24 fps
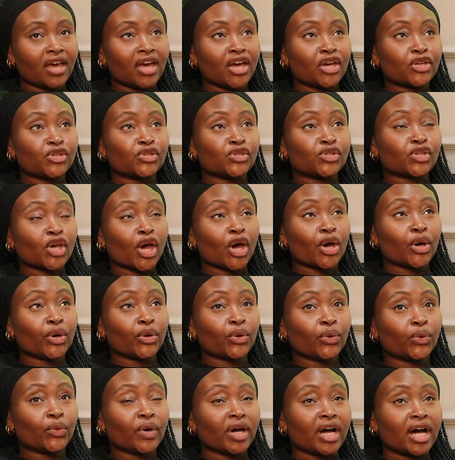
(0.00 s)

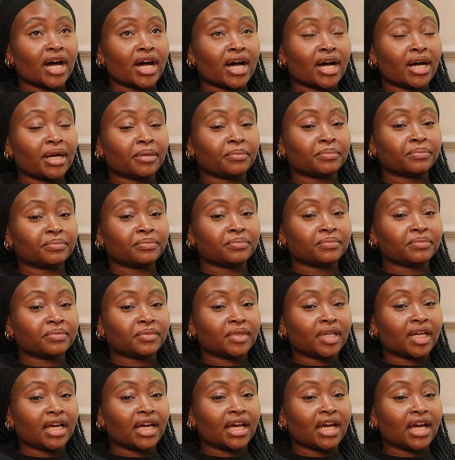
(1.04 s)
So
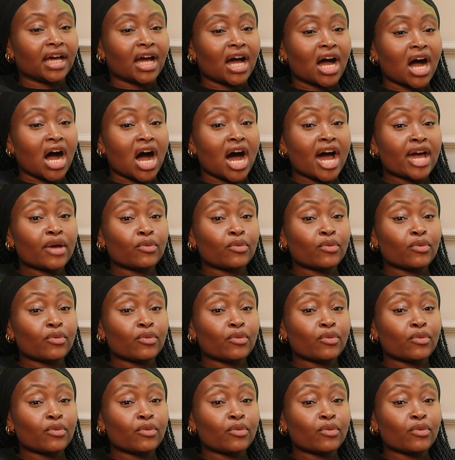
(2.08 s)
I